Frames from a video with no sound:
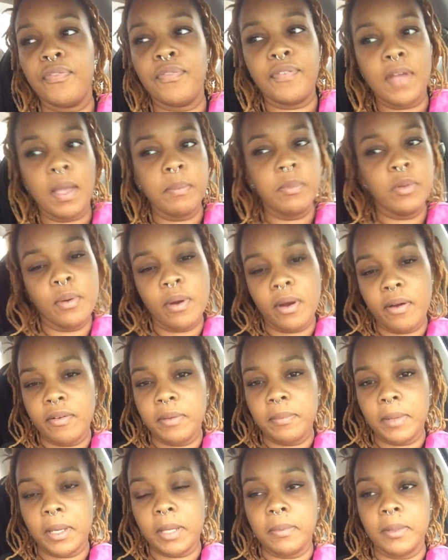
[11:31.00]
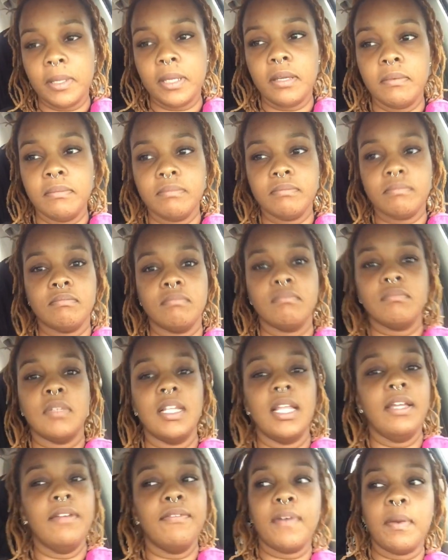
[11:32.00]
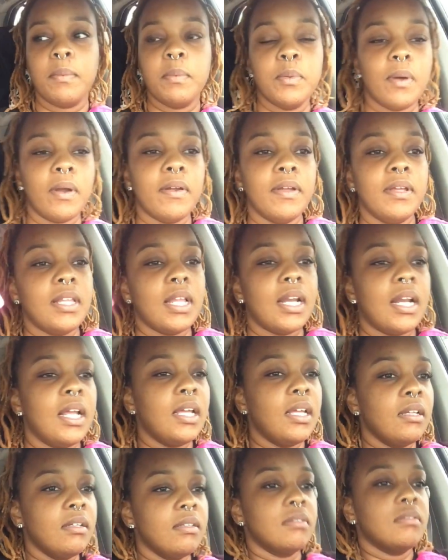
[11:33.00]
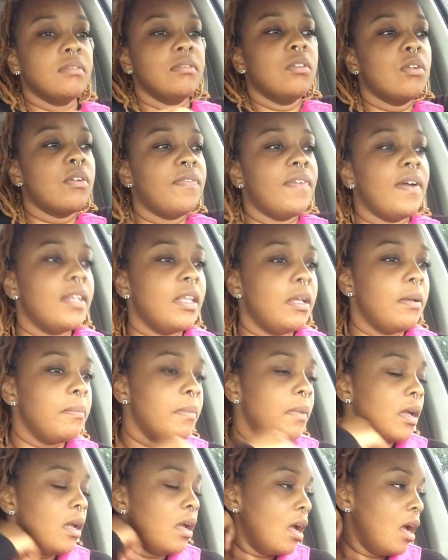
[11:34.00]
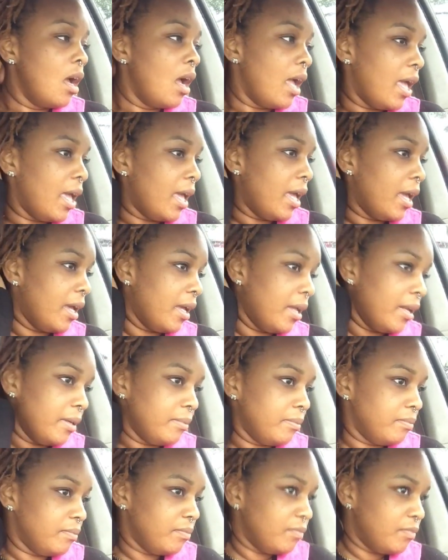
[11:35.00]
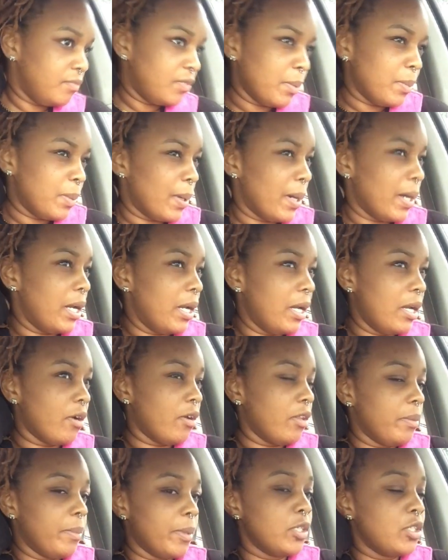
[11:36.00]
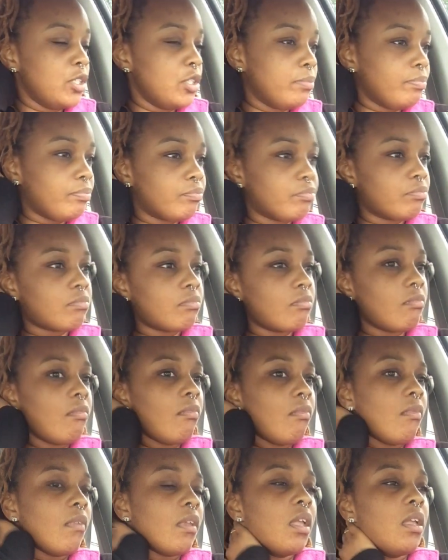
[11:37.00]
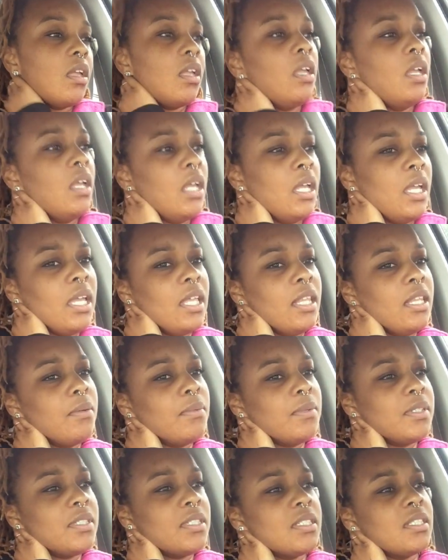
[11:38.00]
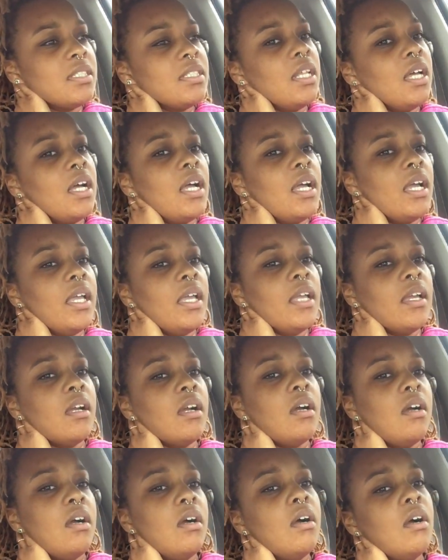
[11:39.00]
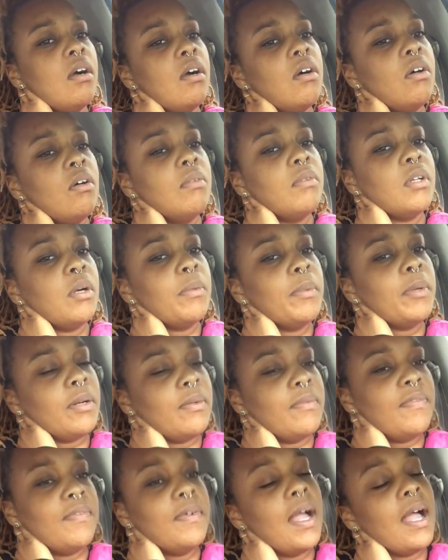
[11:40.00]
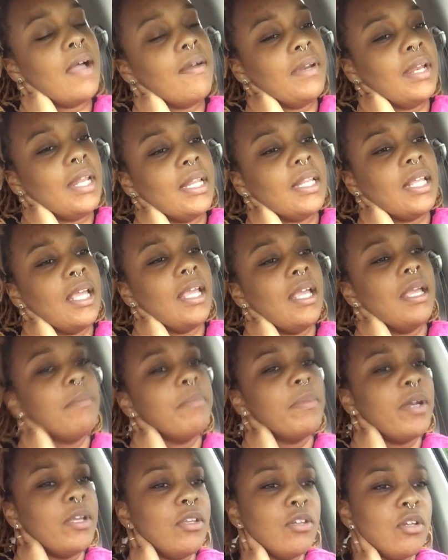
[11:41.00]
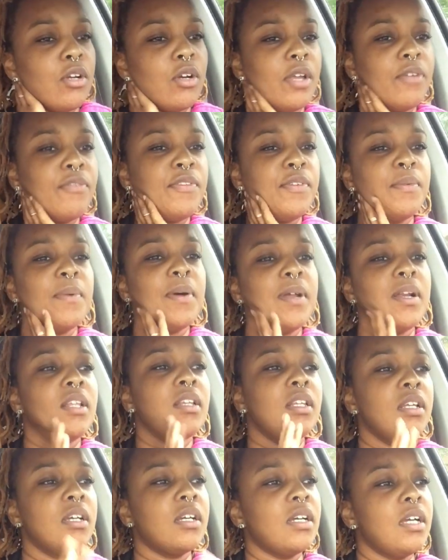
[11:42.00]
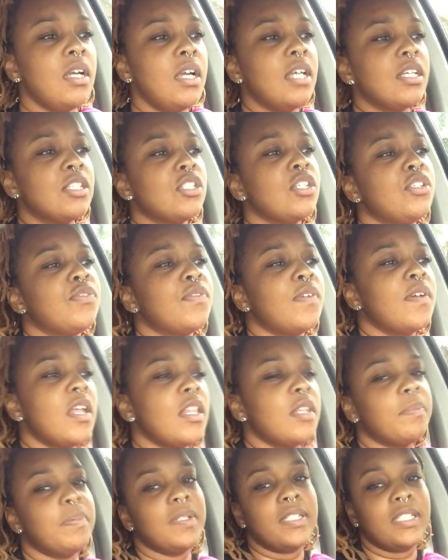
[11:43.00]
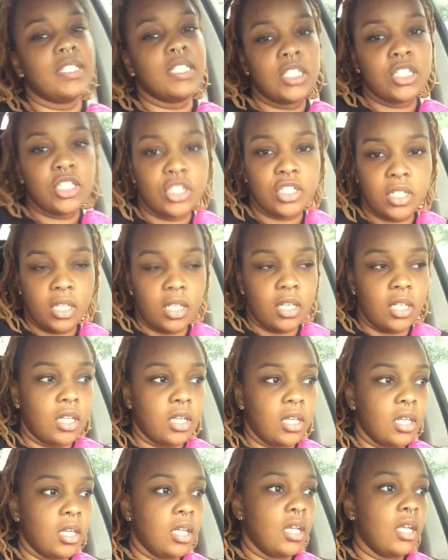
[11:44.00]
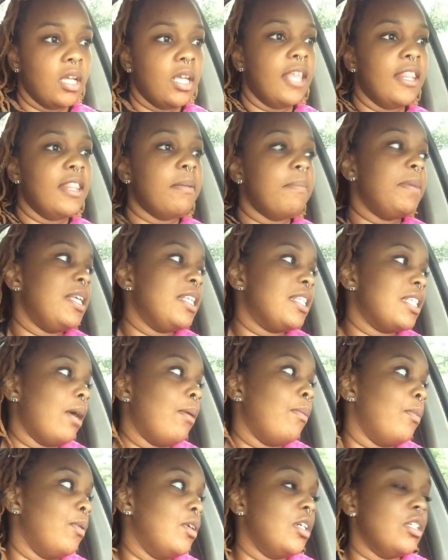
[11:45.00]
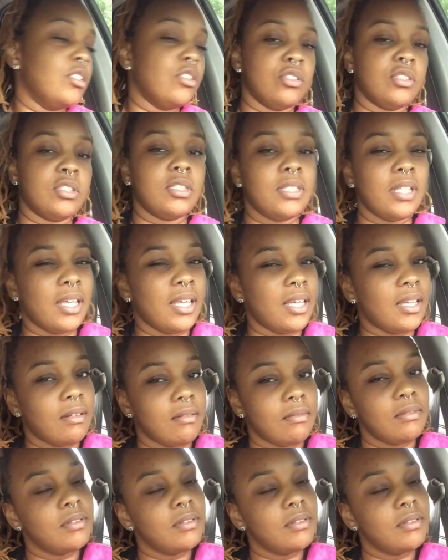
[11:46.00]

February, maybe. Late February that I notified them. And February, early March. And they were just like, oh, no, we don't have anything. But, you know, if you want to search for another position, in the meantime, we'll understand.